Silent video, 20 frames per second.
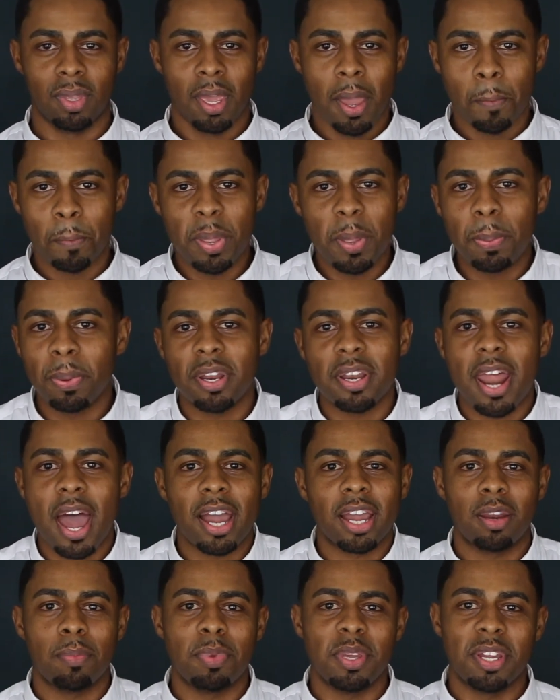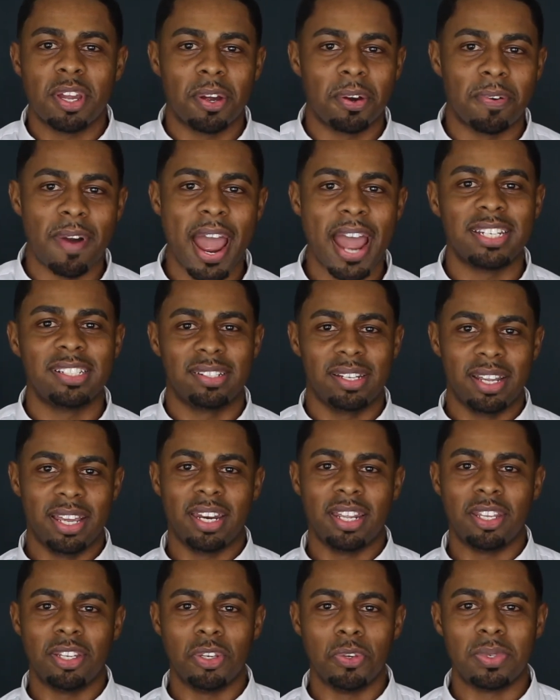People are not going to be
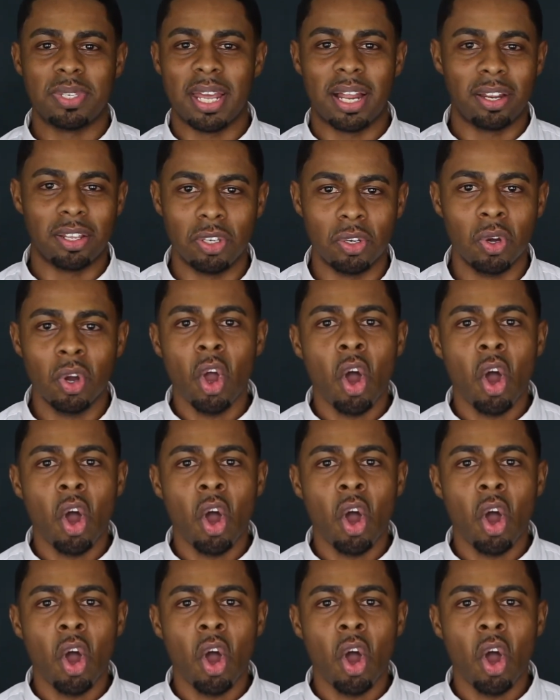congratulating you, telling you,